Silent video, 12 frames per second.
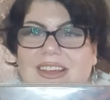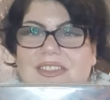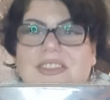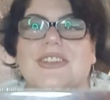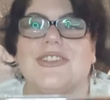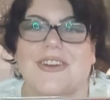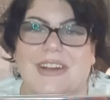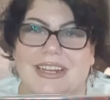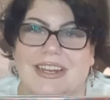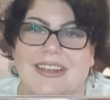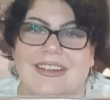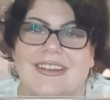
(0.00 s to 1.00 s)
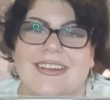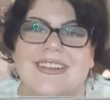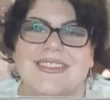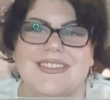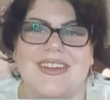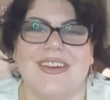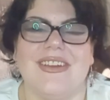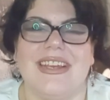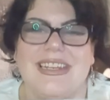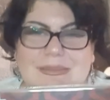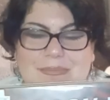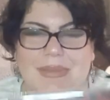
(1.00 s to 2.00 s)
The Shining. So
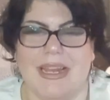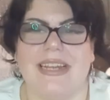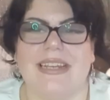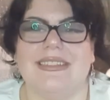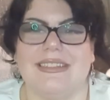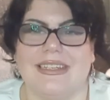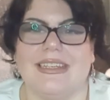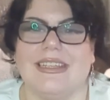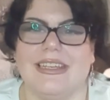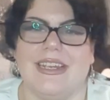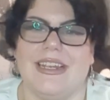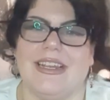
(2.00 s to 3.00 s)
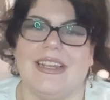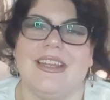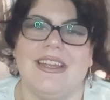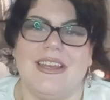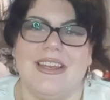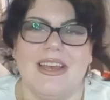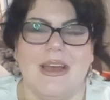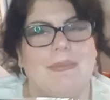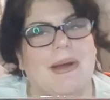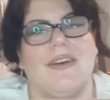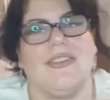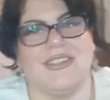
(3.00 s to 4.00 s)
it's basically
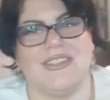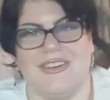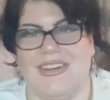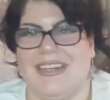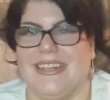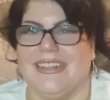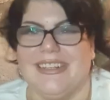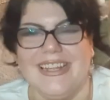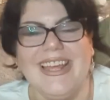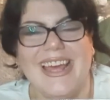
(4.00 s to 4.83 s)
about The Shining.